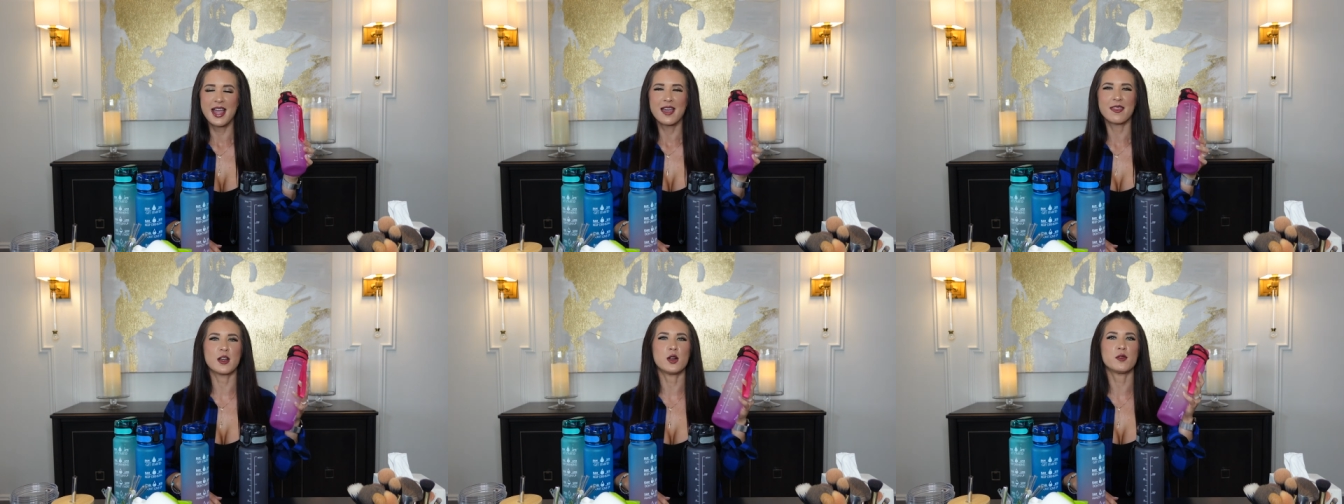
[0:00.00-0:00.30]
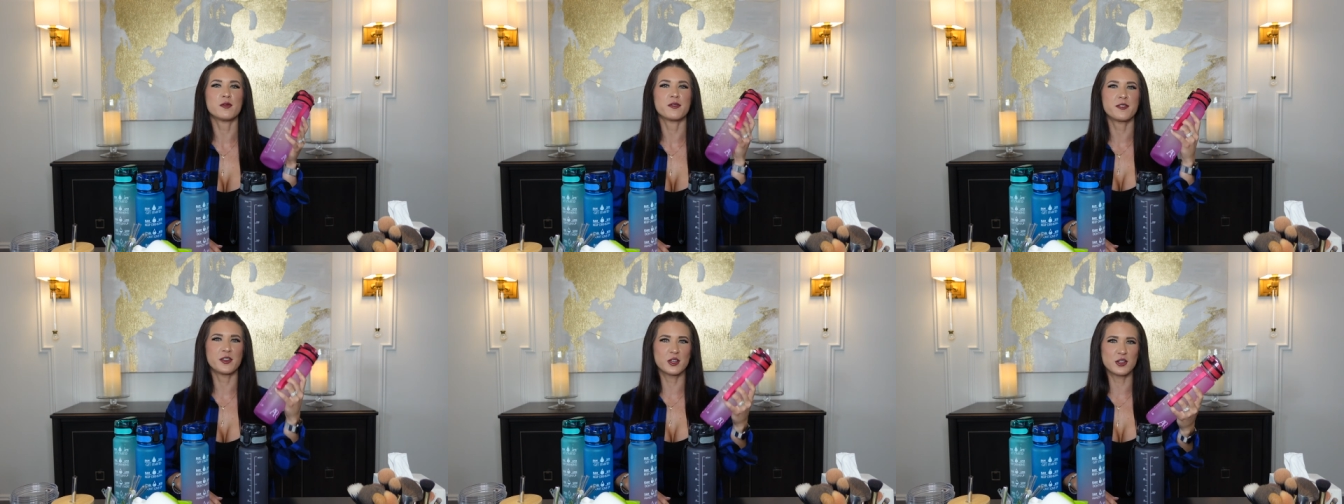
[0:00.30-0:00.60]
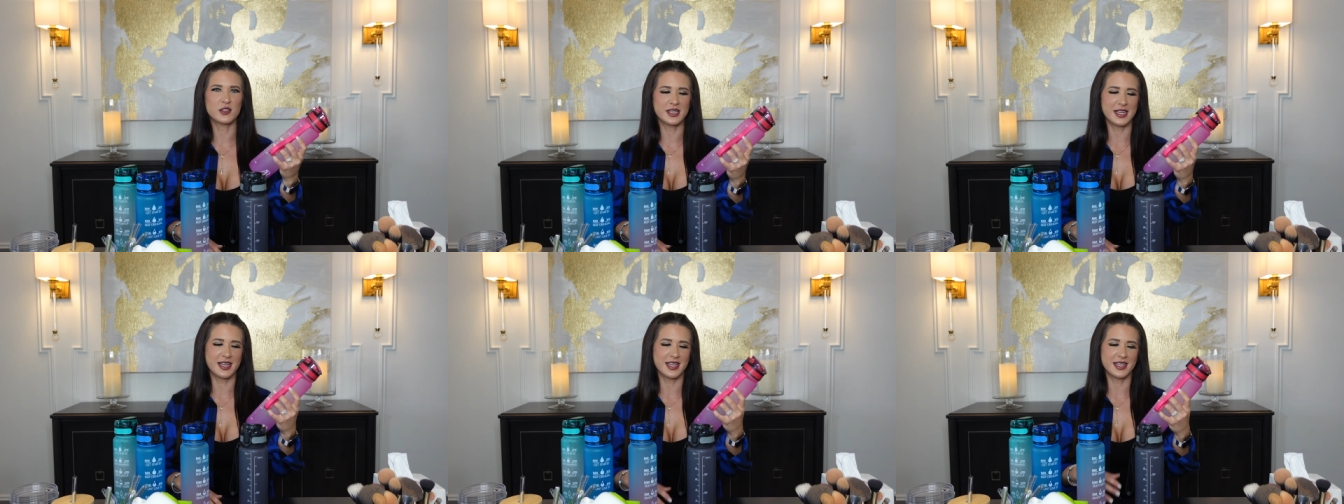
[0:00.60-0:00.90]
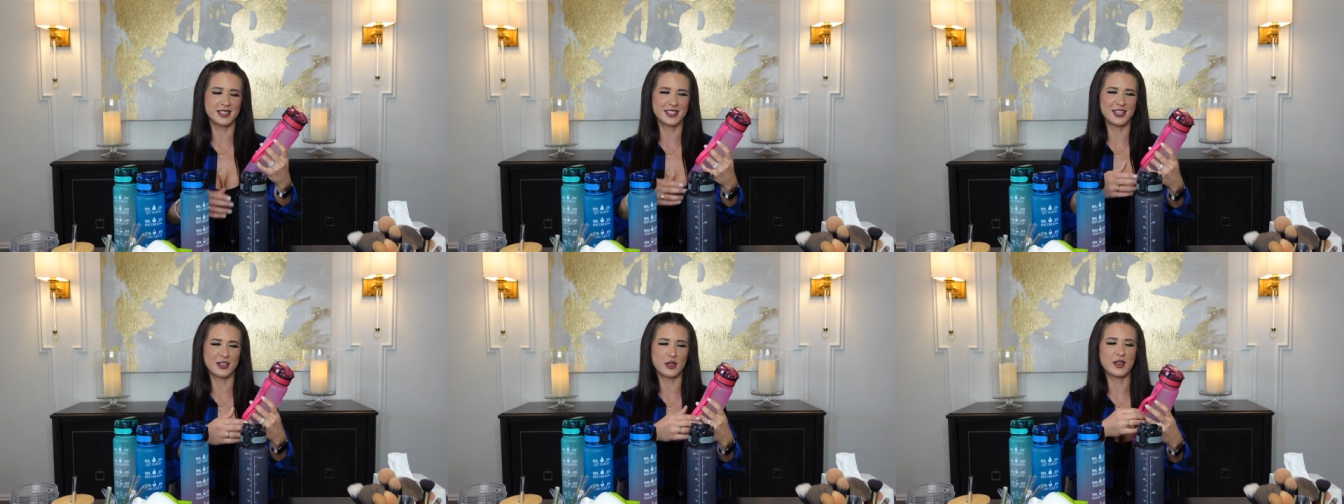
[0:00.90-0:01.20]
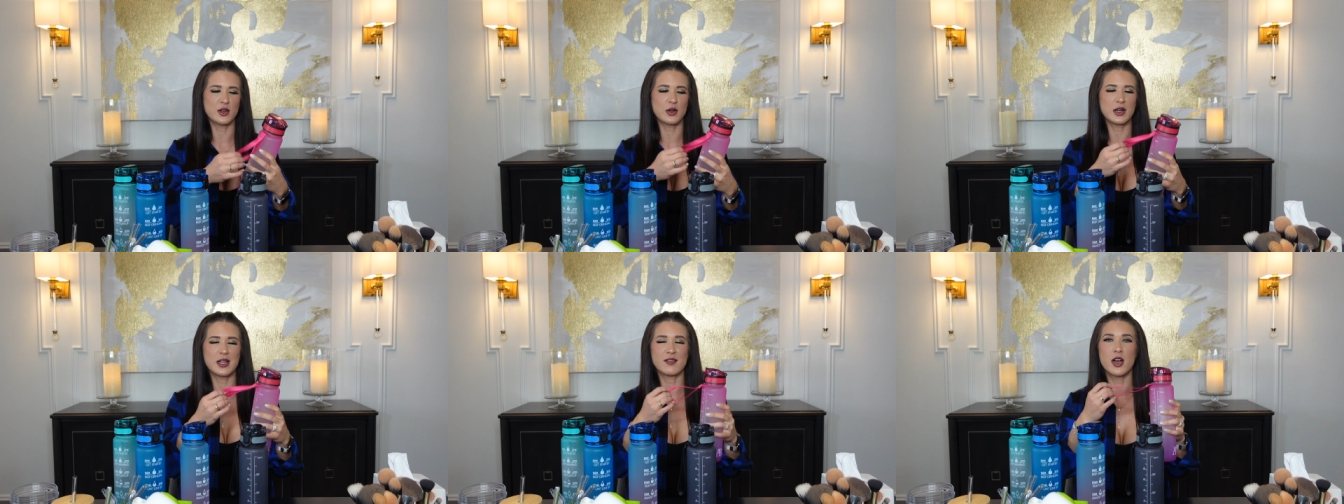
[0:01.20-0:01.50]
They don't feel nice. You know,
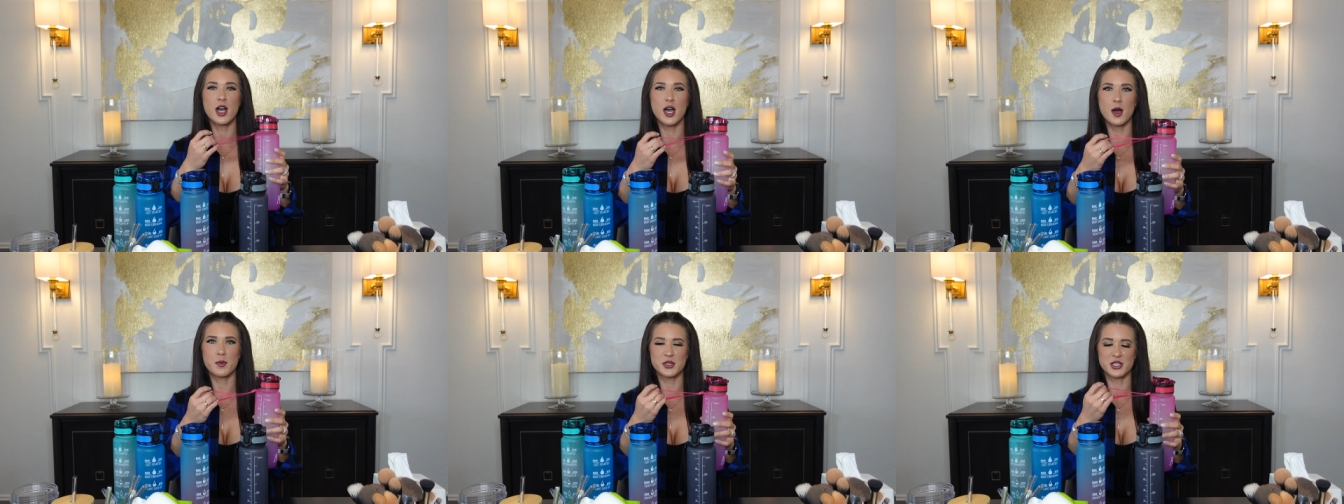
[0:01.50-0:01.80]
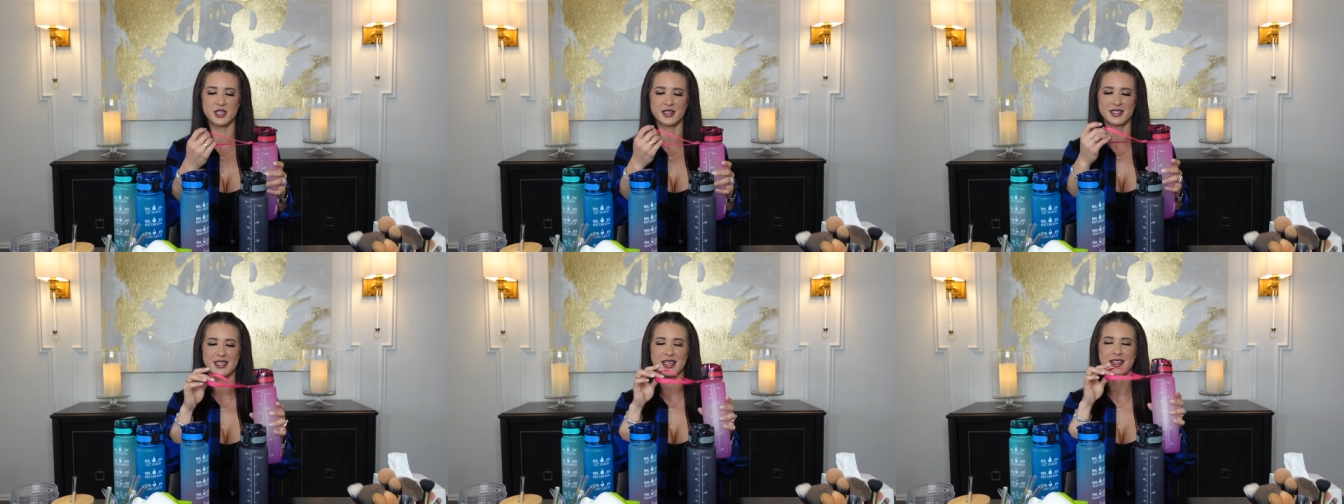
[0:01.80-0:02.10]
they don't have options.